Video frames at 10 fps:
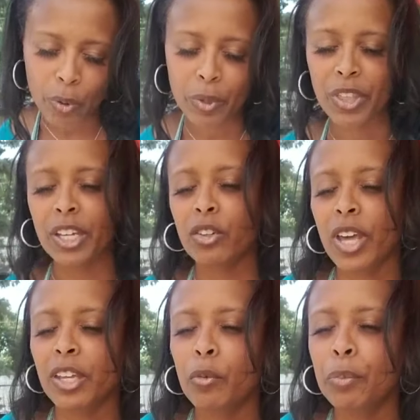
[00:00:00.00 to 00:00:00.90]
We thank you
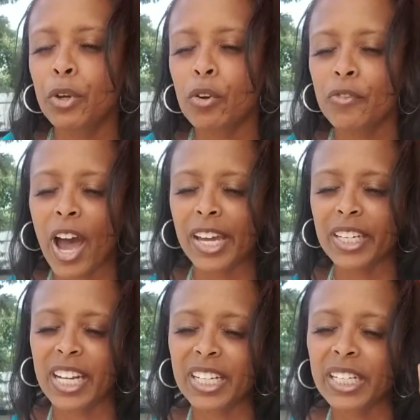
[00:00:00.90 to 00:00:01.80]
that you purified
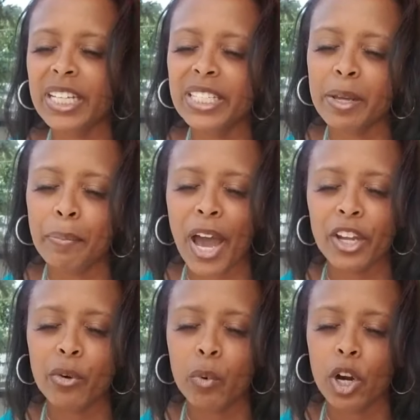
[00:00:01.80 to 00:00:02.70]
it and cleansed it by
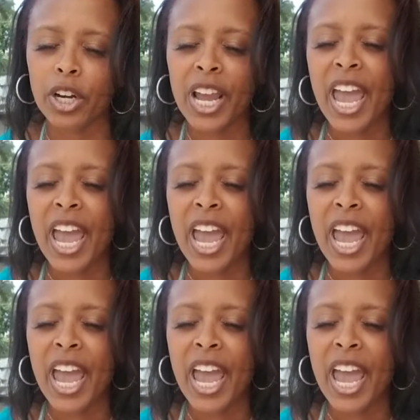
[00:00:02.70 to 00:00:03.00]
your word.